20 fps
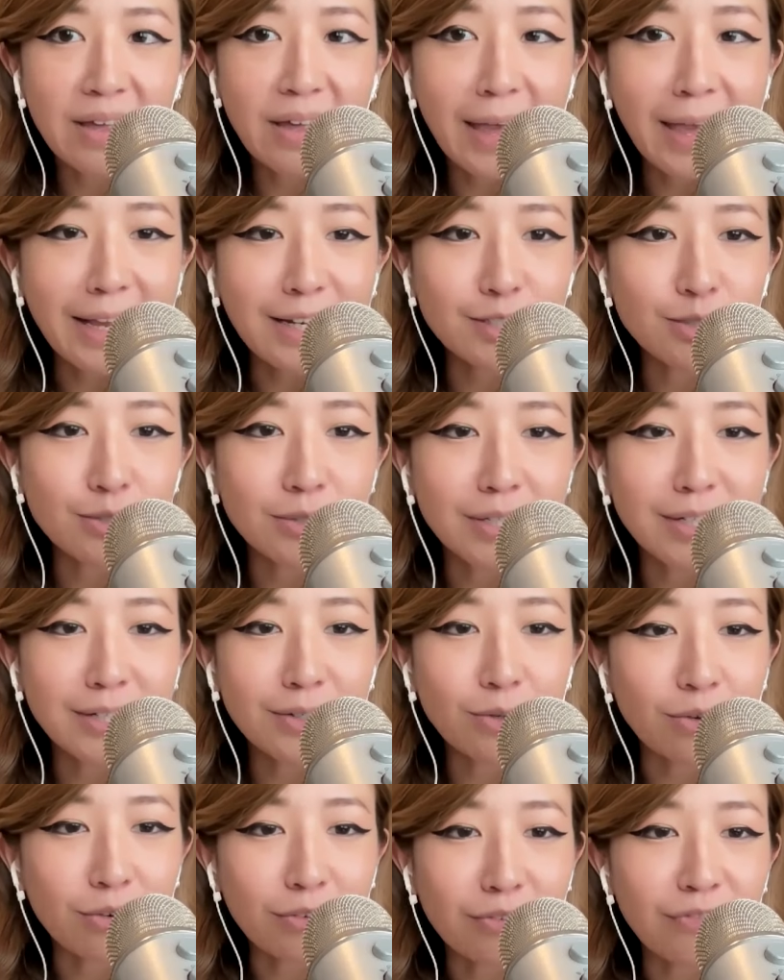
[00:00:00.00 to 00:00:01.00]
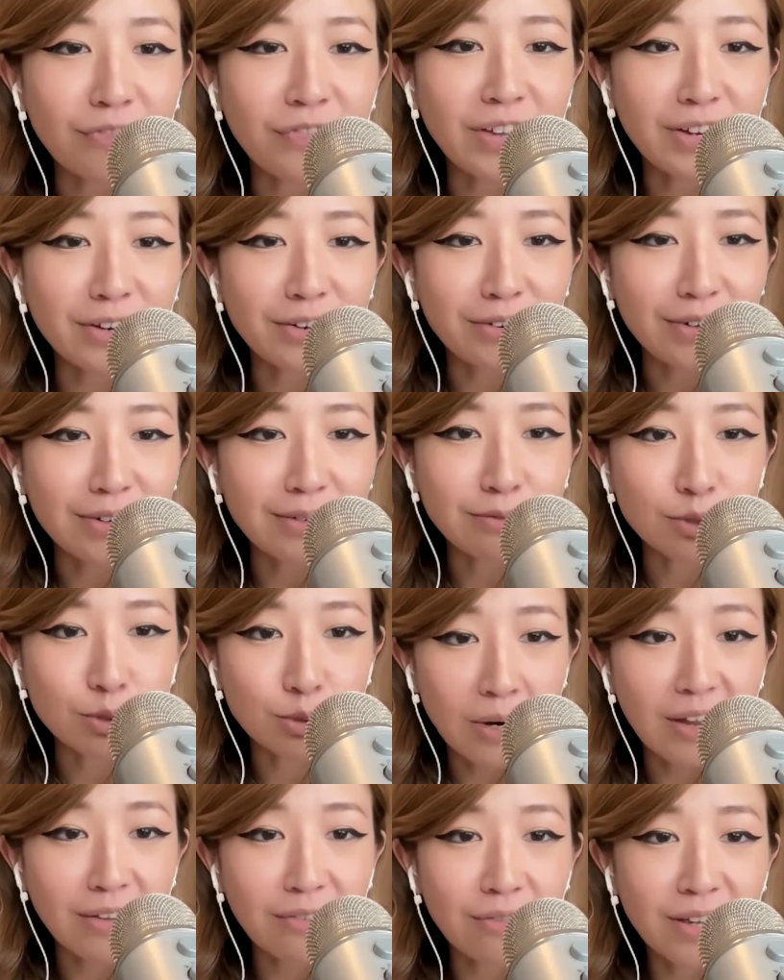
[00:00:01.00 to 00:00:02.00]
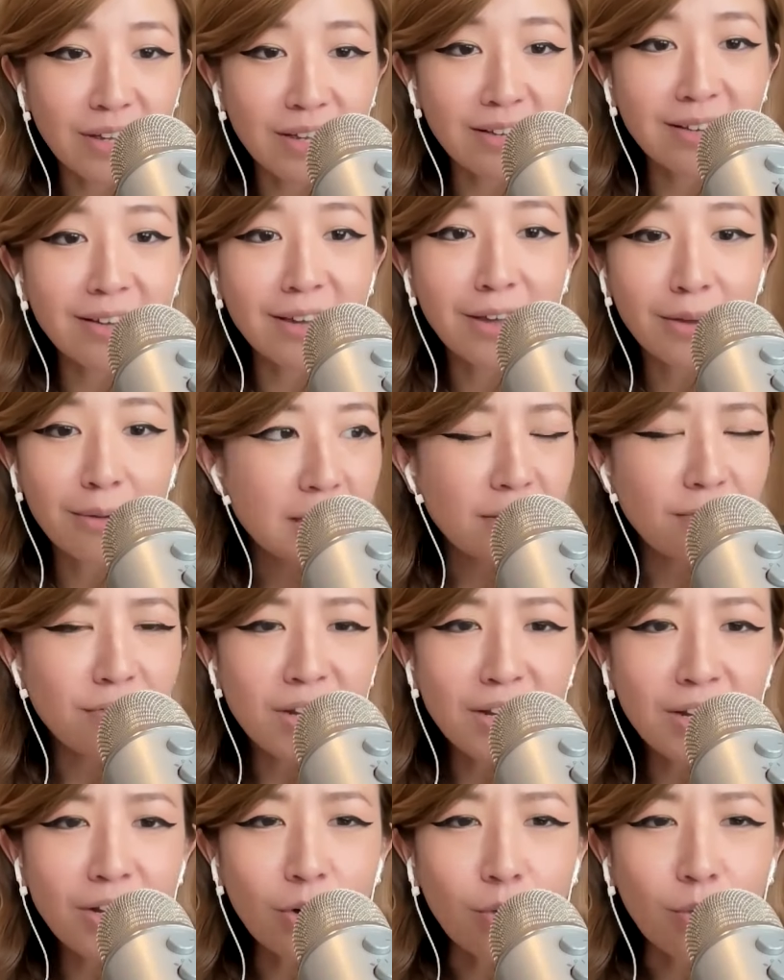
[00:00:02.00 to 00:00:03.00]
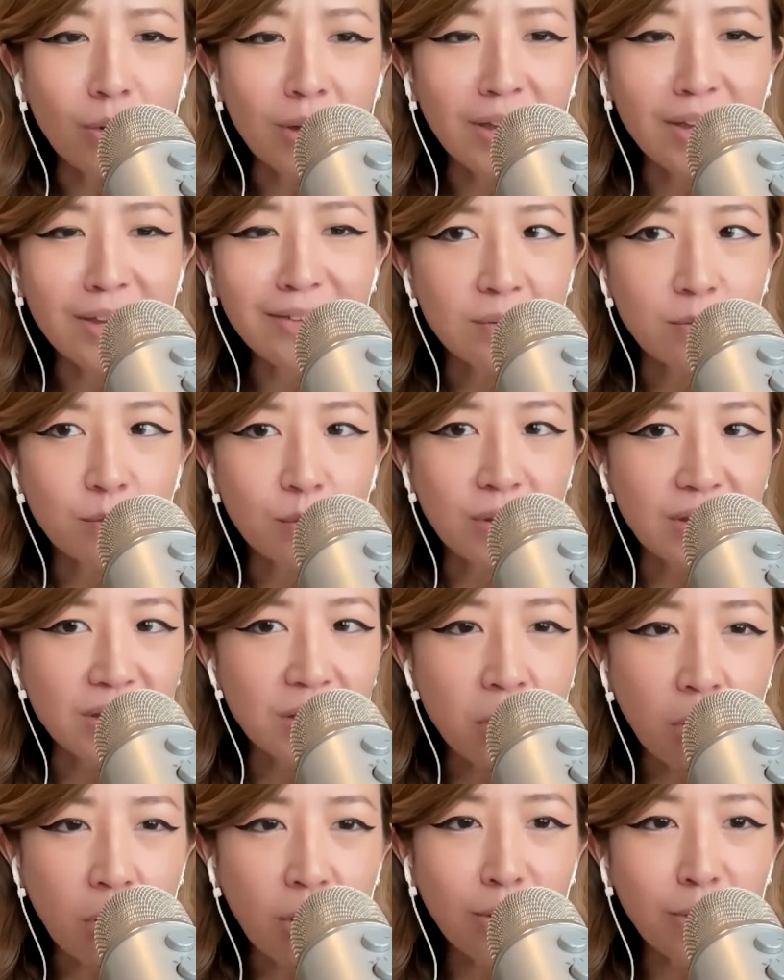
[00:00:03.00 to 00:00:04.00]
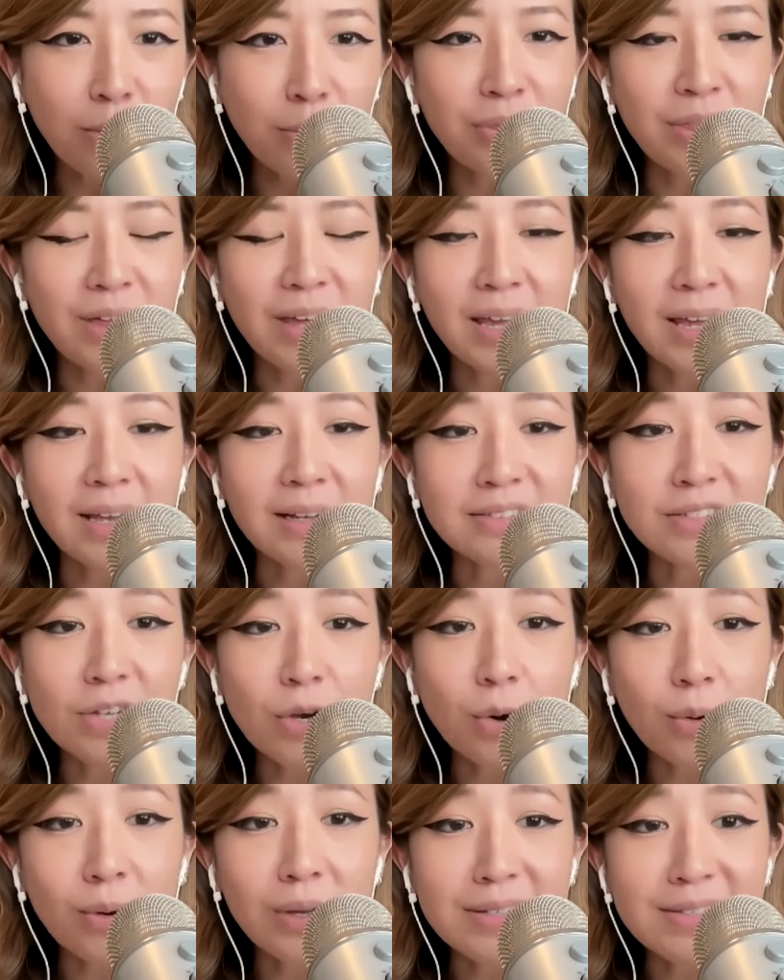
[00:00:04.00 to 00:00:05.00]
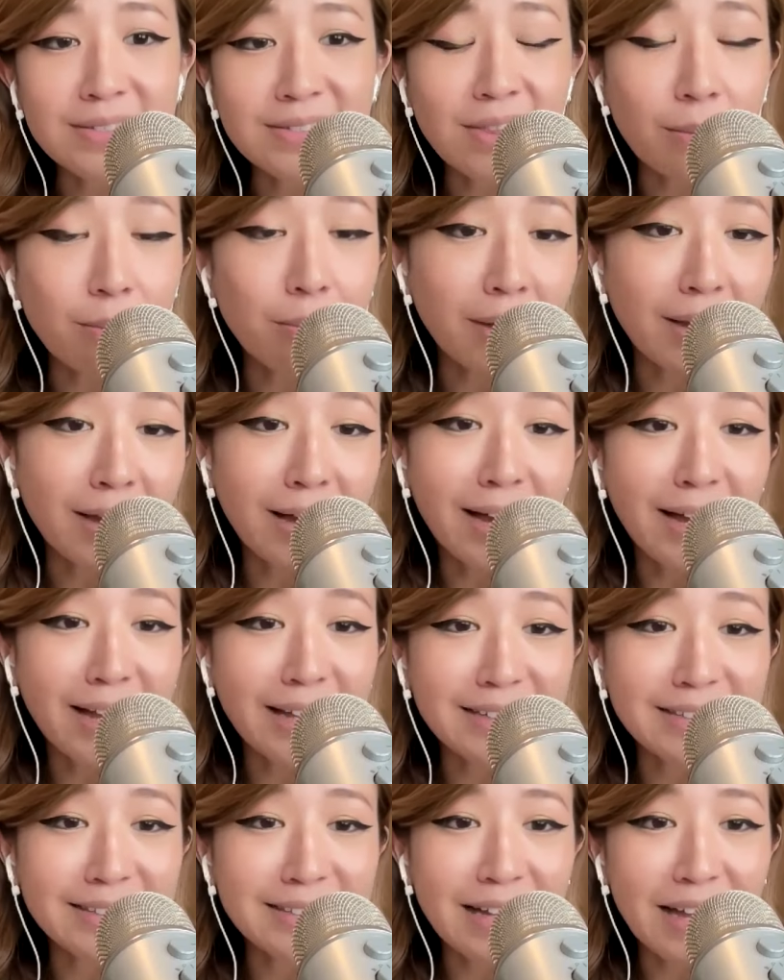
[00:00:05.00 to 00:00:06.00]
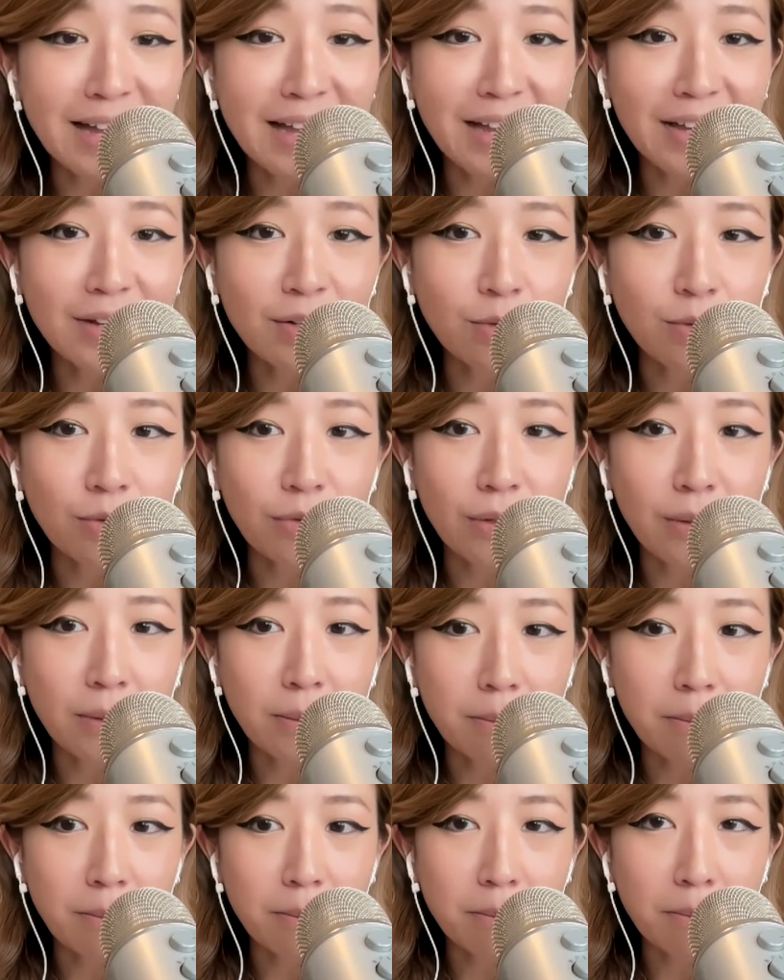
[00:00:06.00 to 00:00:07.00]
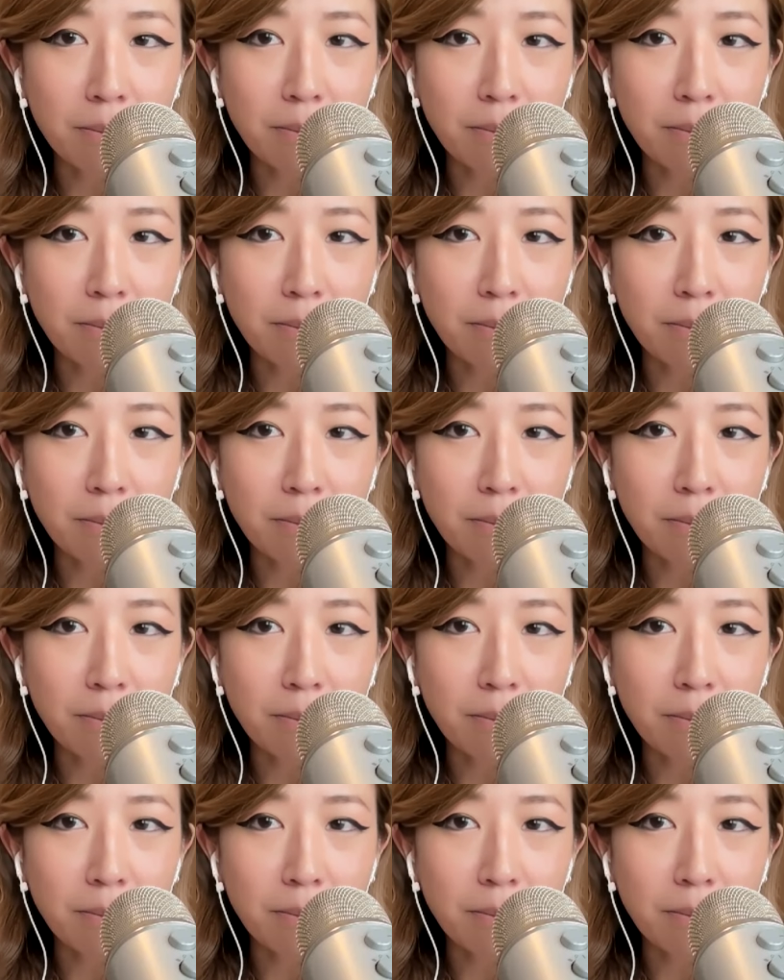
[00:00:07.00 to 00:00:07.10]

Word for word: hatred or fear of driving. Even in Hawaii, we call things, oh, it's the makai side or the,